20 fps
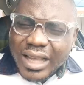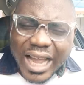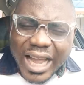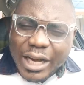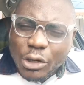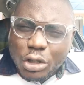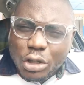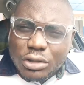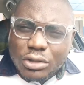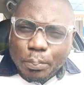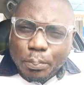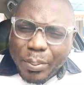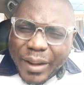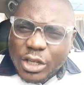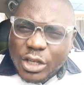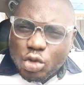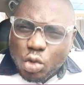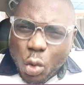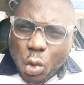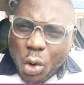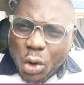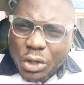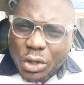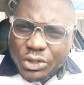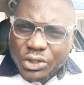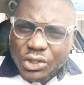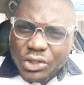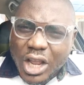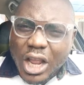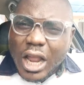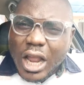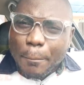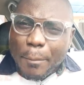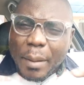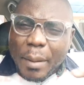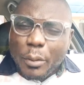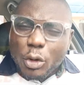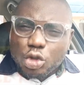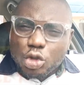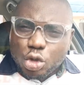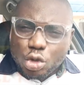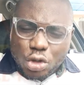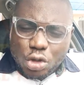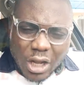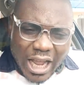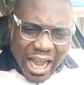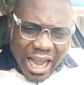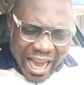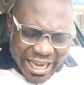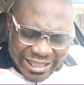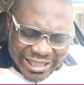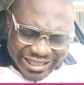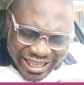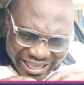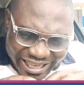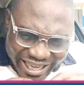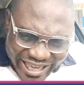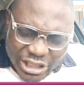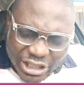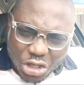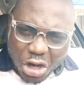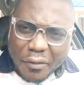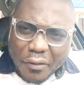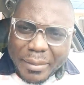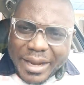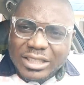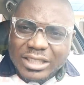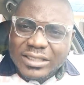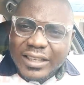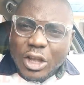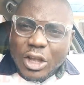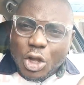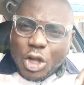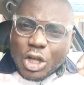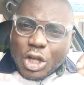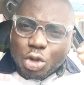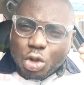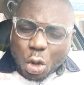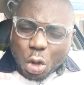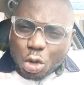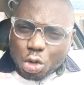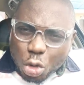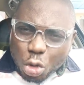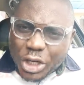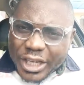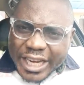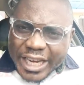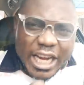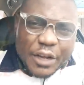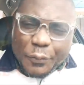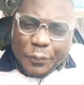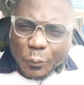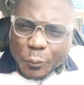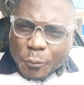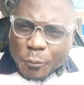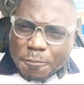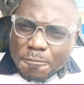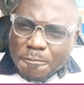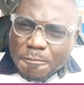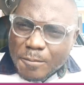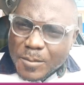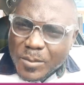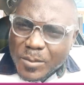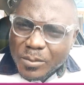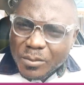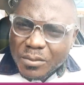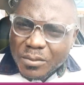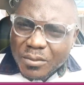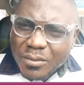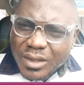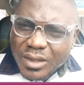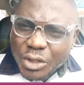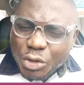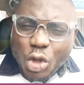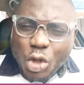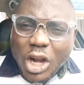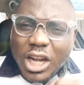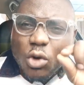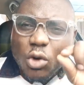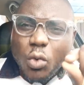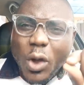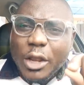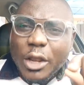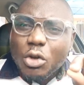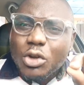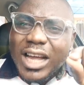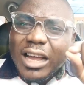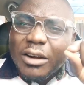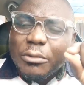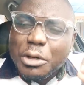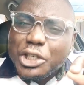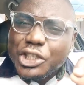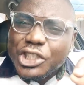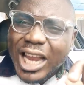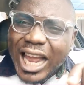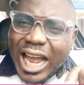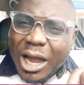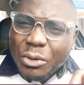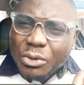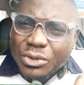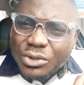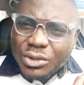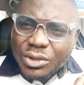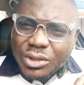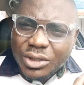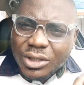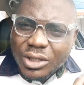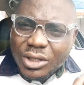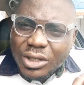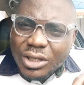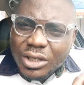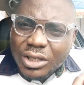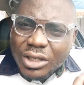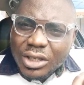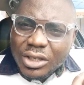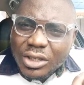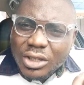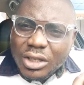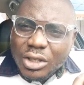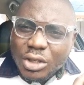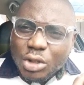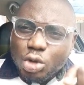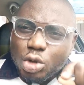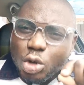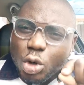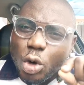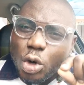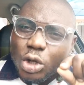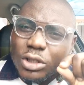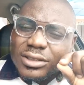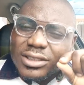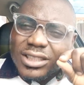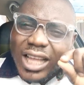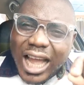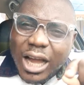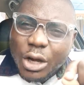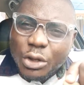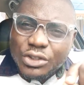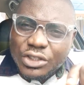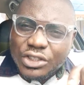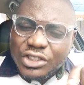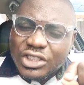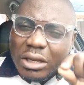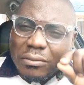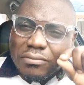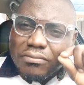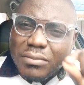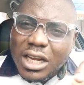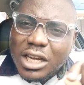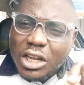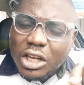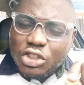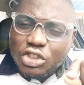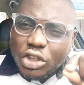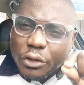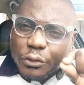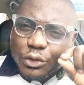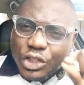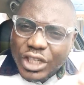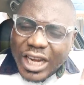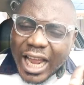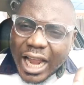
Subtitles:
I don't paint words. I challenge government to do the needful. The only way you can reach out to thousands and millions of